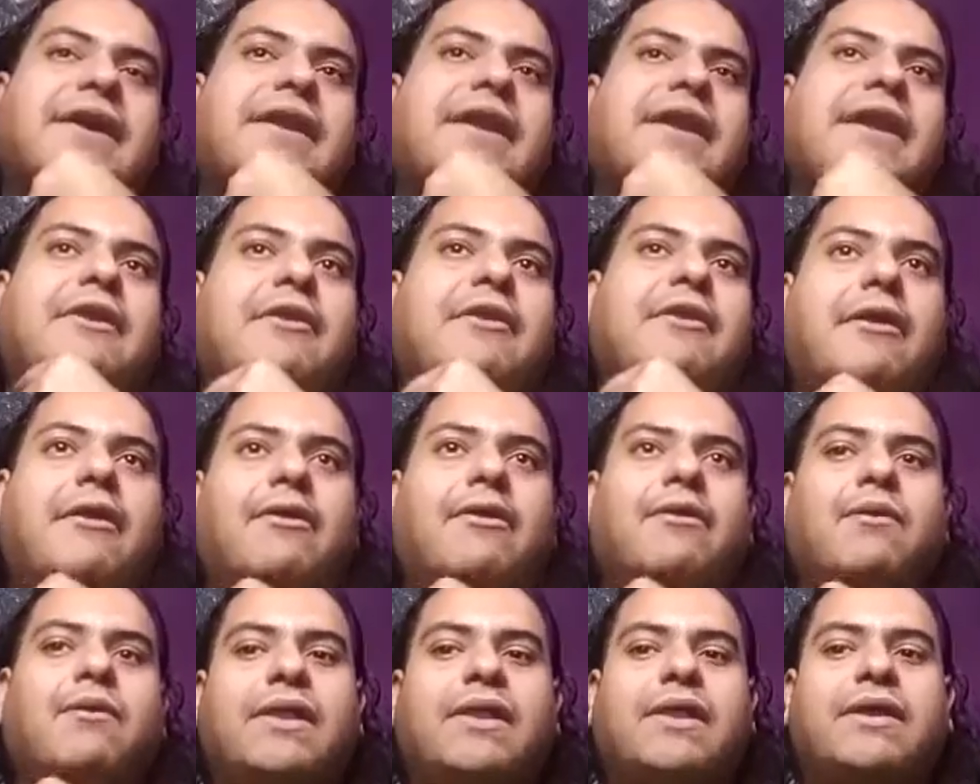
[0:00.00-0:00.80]
it at
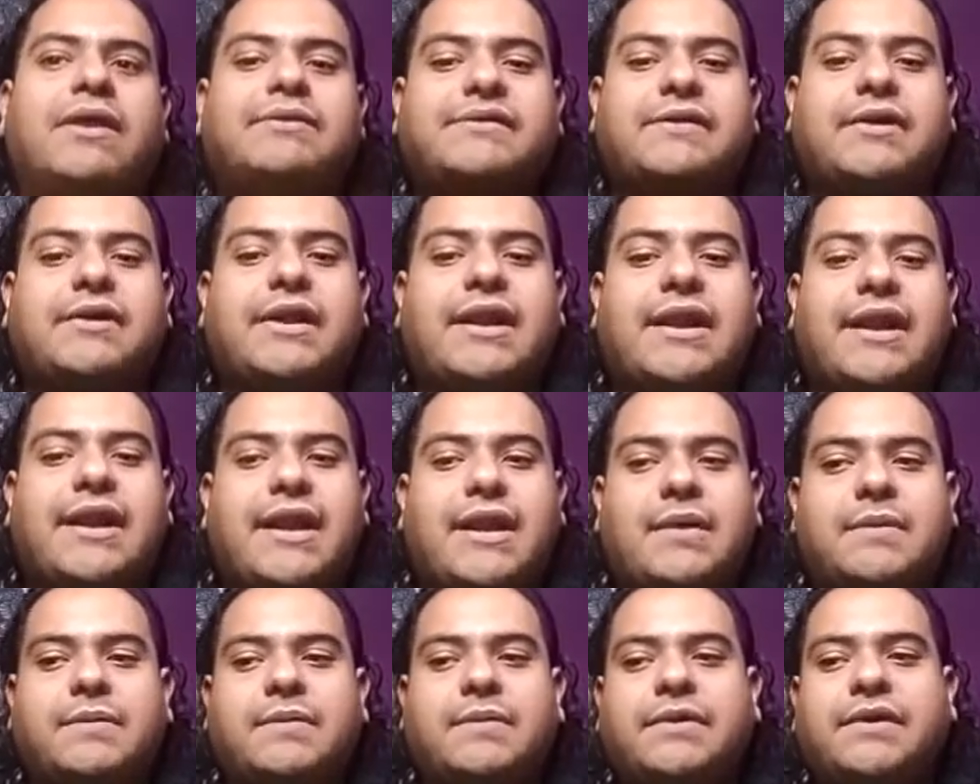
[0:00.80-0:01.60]
all while I was there at
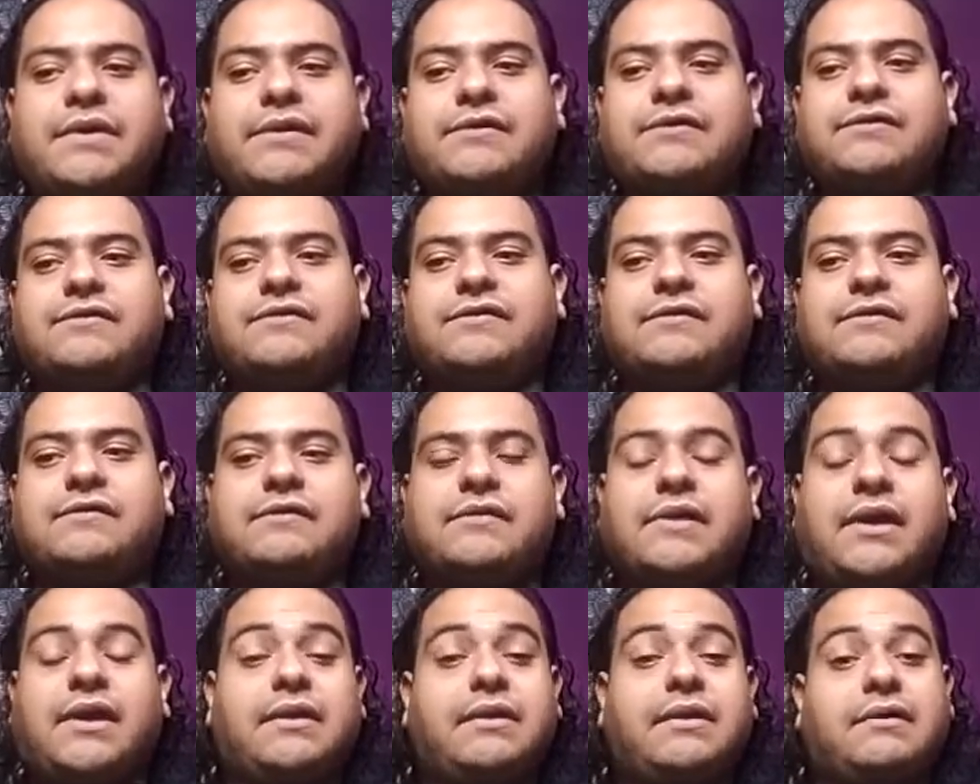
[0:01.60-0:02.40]
NAMM because
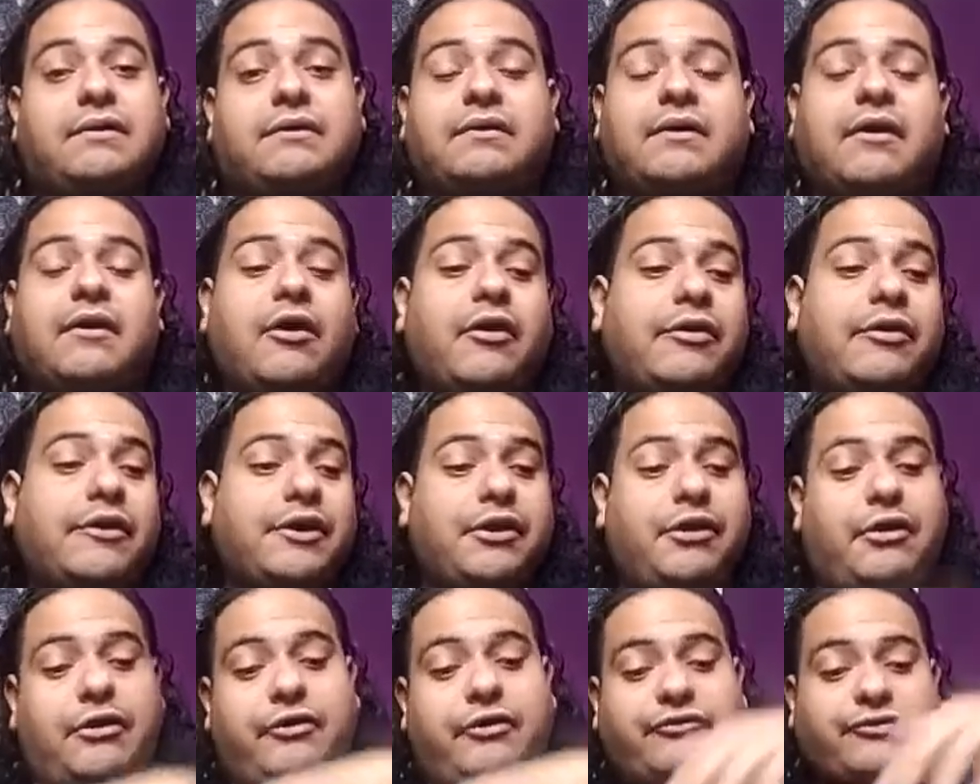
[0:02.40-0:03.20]
like all the
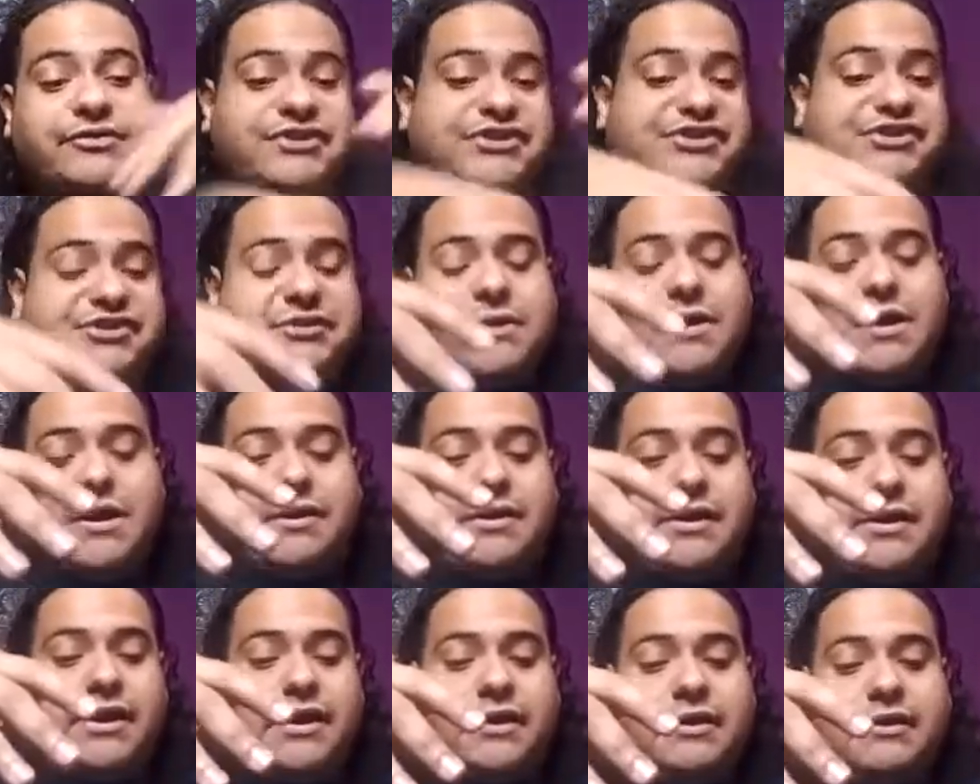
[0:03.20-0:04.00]
nerds were just
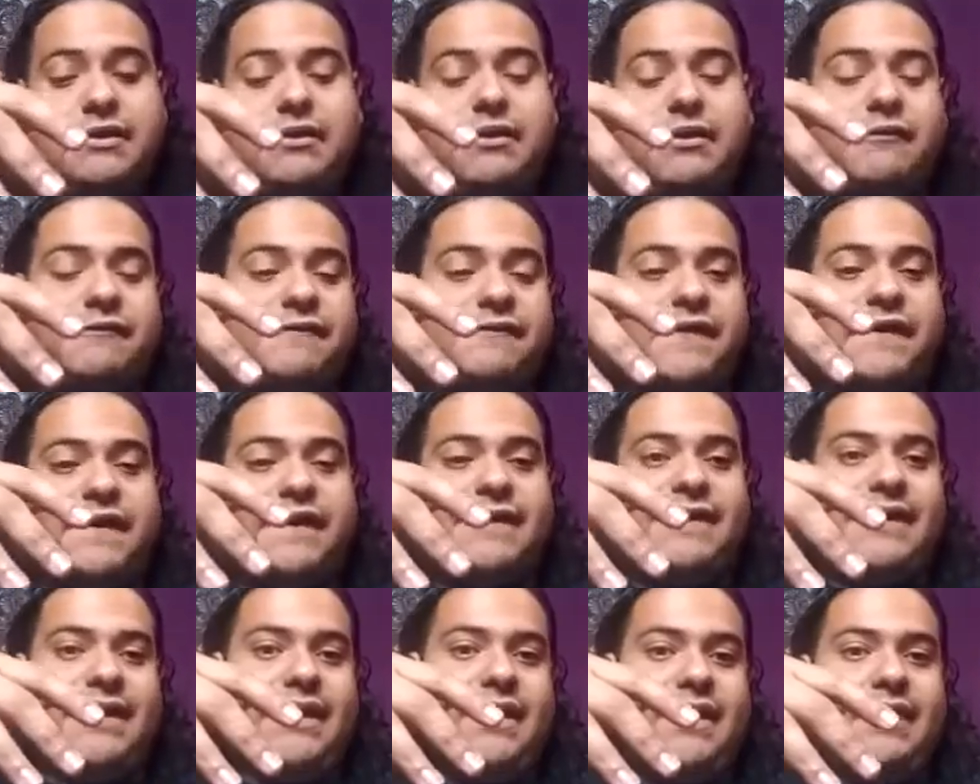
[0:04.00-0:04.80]
surrounding it all
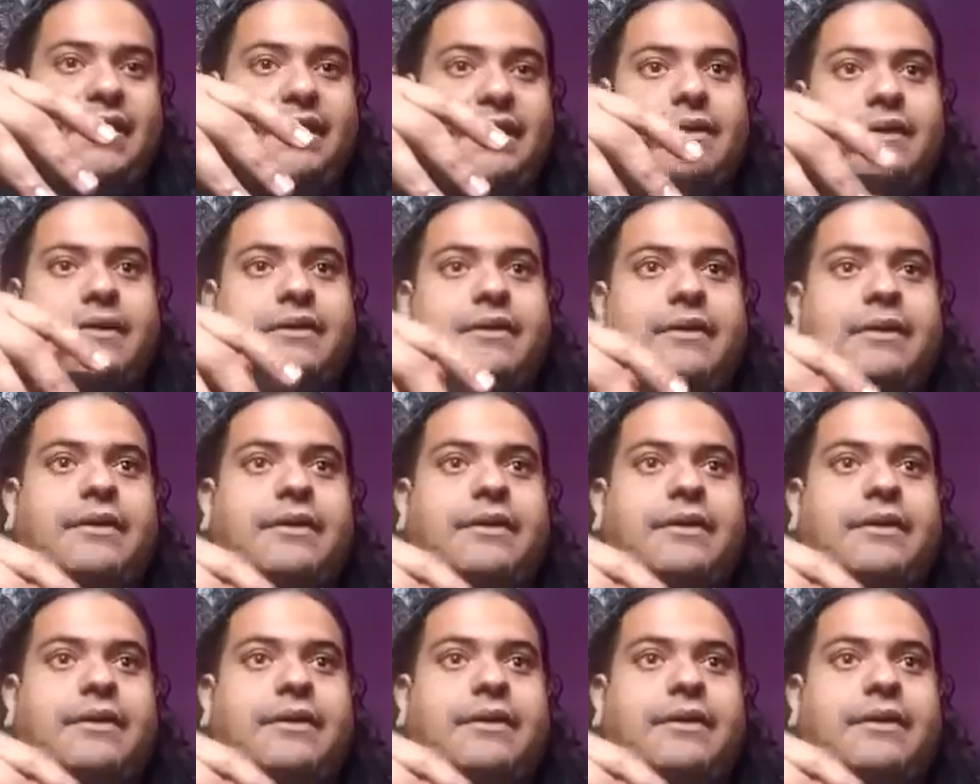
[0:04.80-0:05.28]
fucking day.